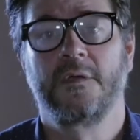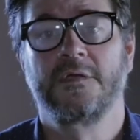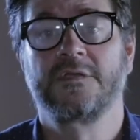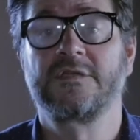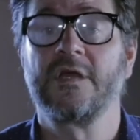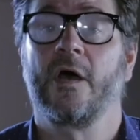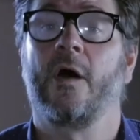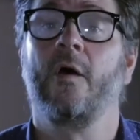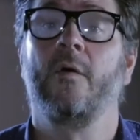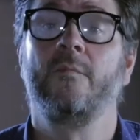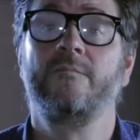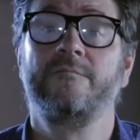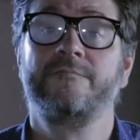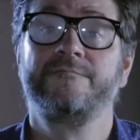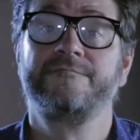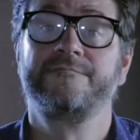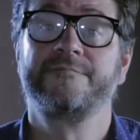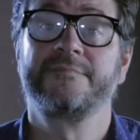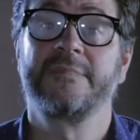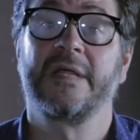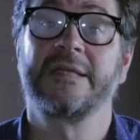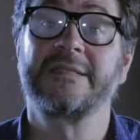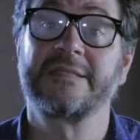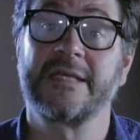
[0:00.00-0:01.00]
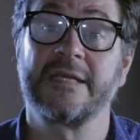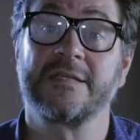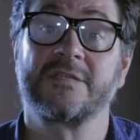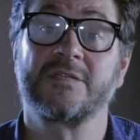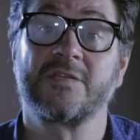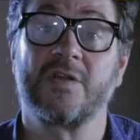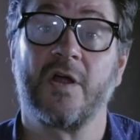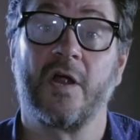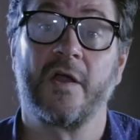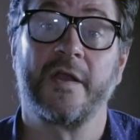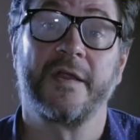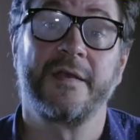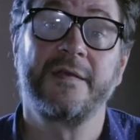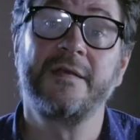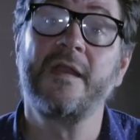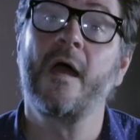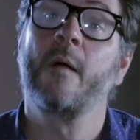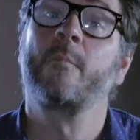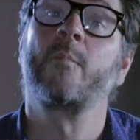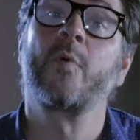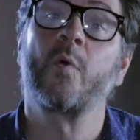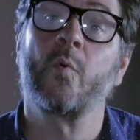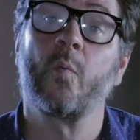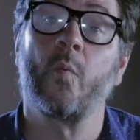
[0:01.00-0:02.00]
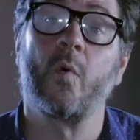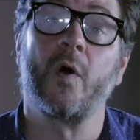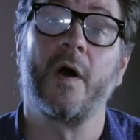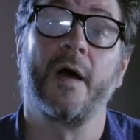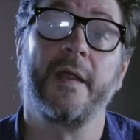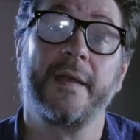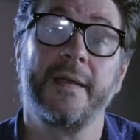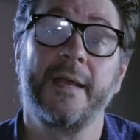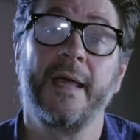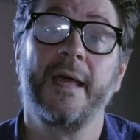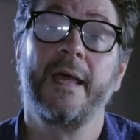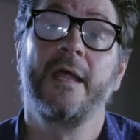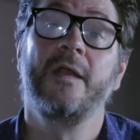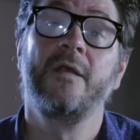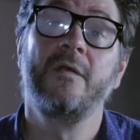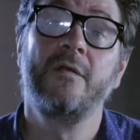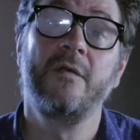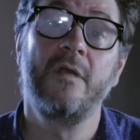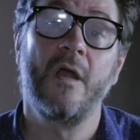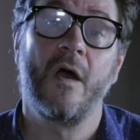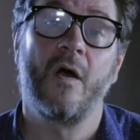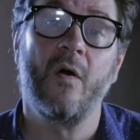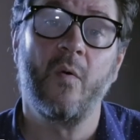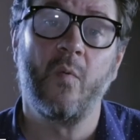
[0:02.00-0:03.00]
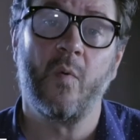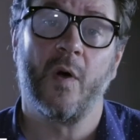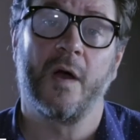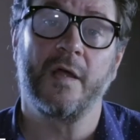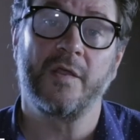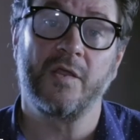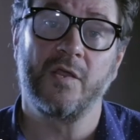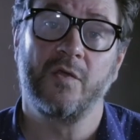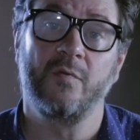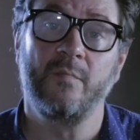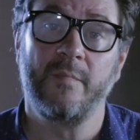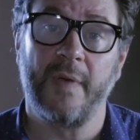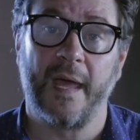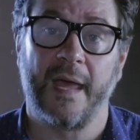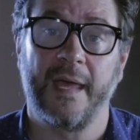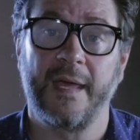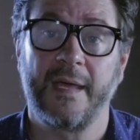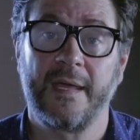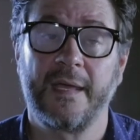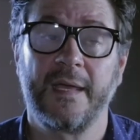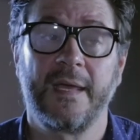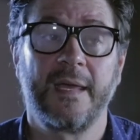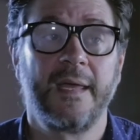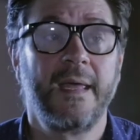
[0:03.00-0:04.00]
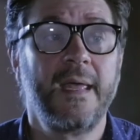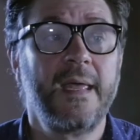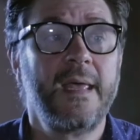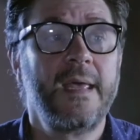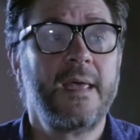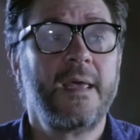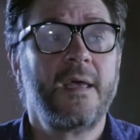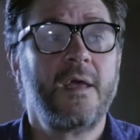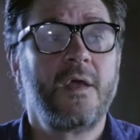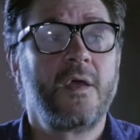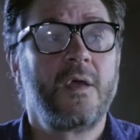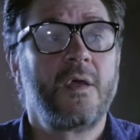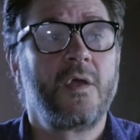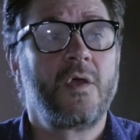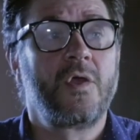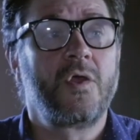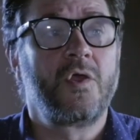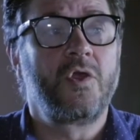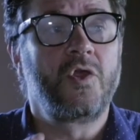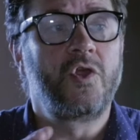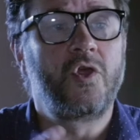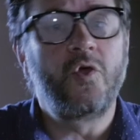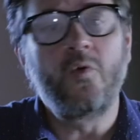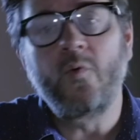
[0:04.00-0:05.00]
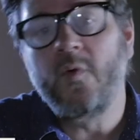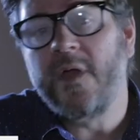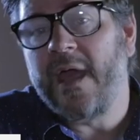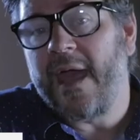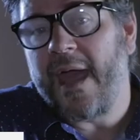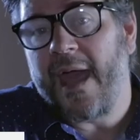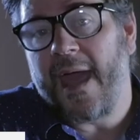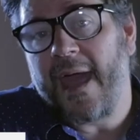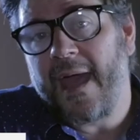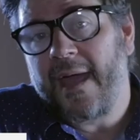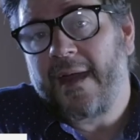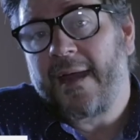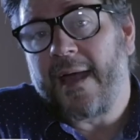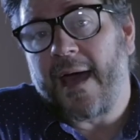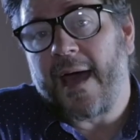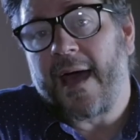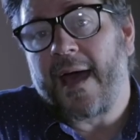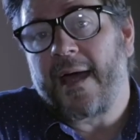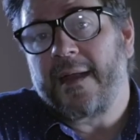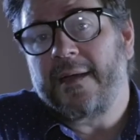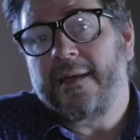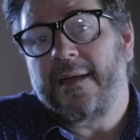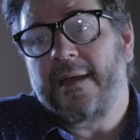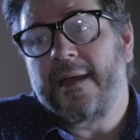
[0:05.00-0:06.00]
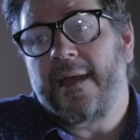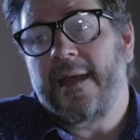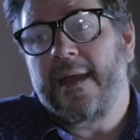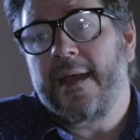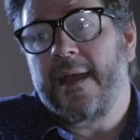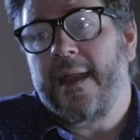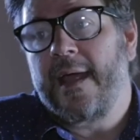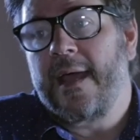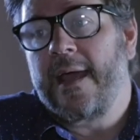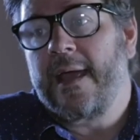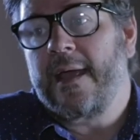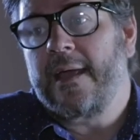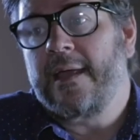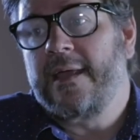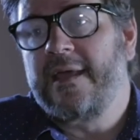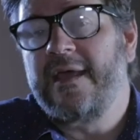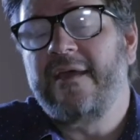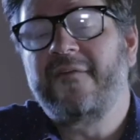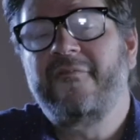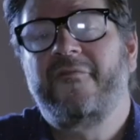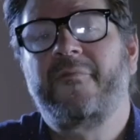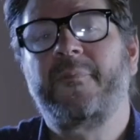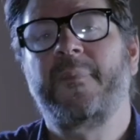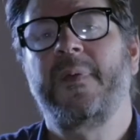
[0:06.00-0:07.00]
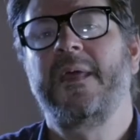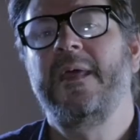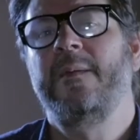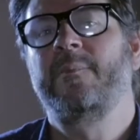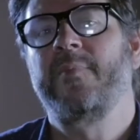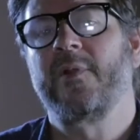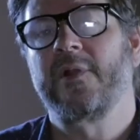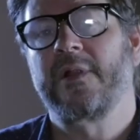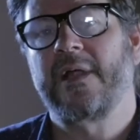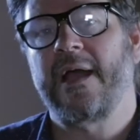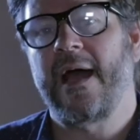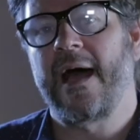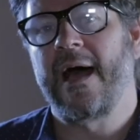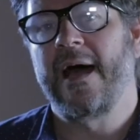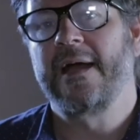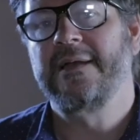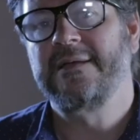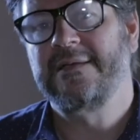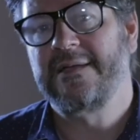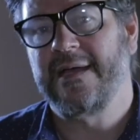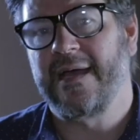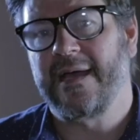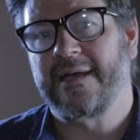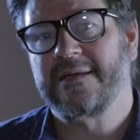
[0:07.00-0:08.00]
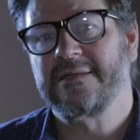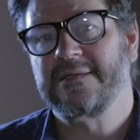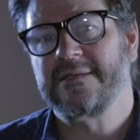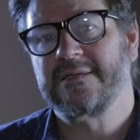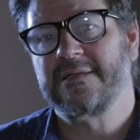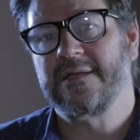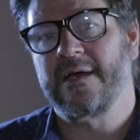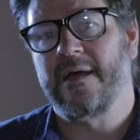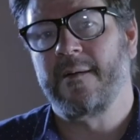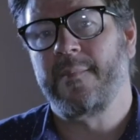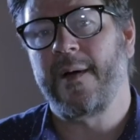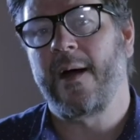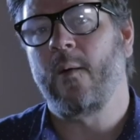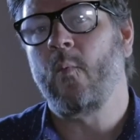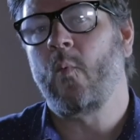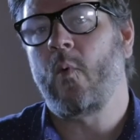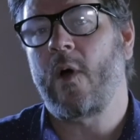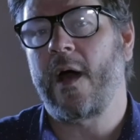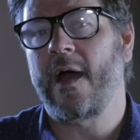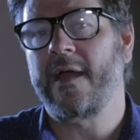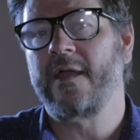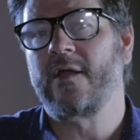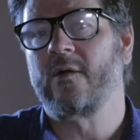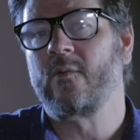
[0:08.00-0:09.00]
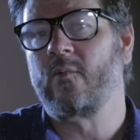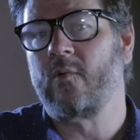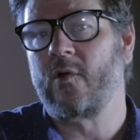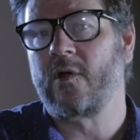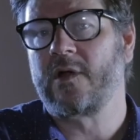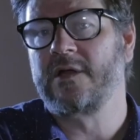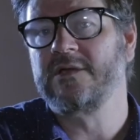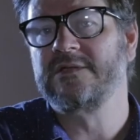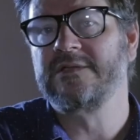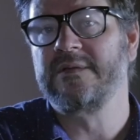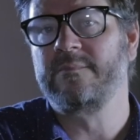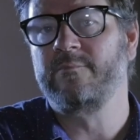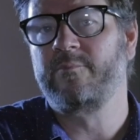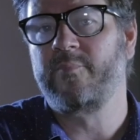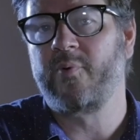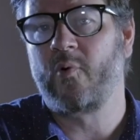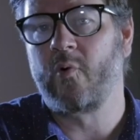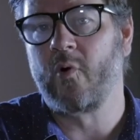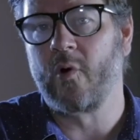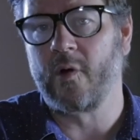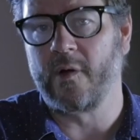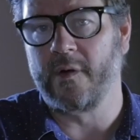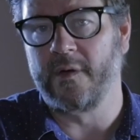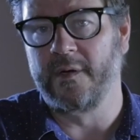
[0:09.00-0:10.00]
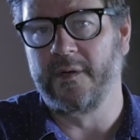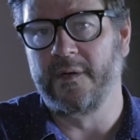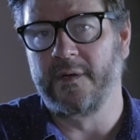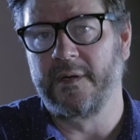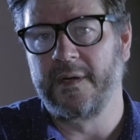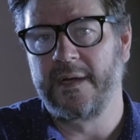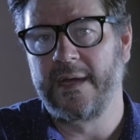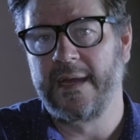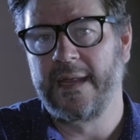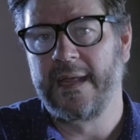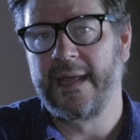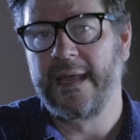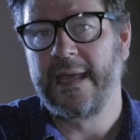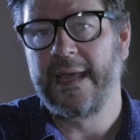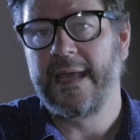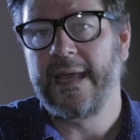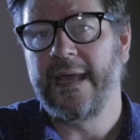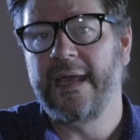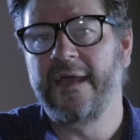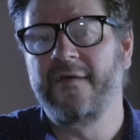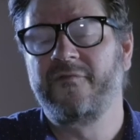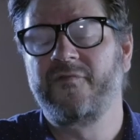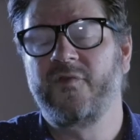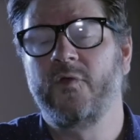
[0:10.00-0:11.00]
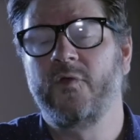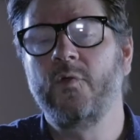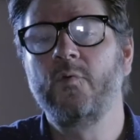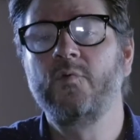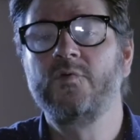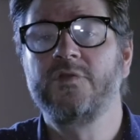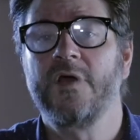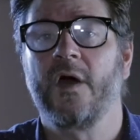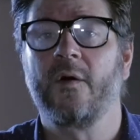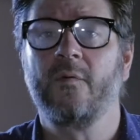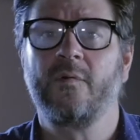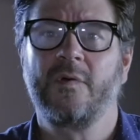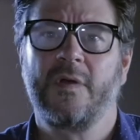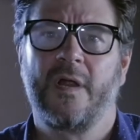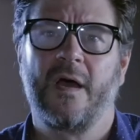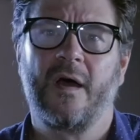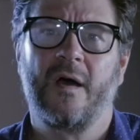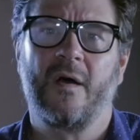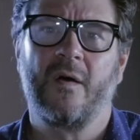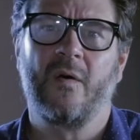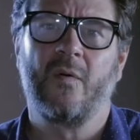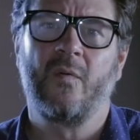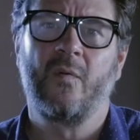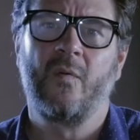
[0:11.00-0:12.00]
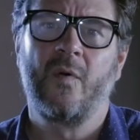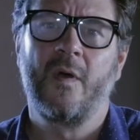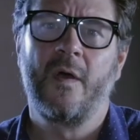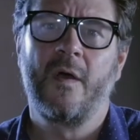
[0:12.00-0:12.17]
So let's get started. Number one. Know what you make. You cannot give people context about why your work is important if you don't know